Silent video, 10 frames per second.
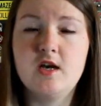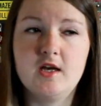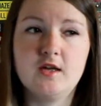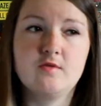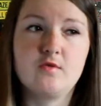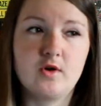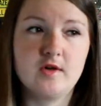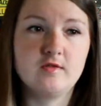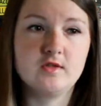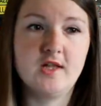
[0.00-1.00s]
in
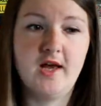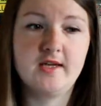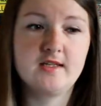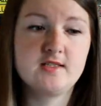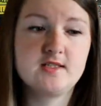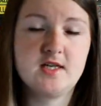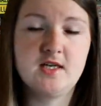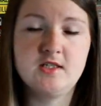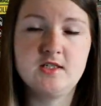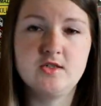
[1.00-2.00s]
forever, like
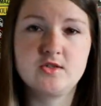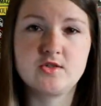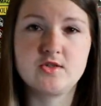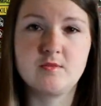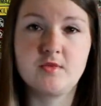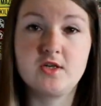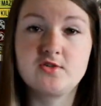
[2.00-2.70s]
10 years or something.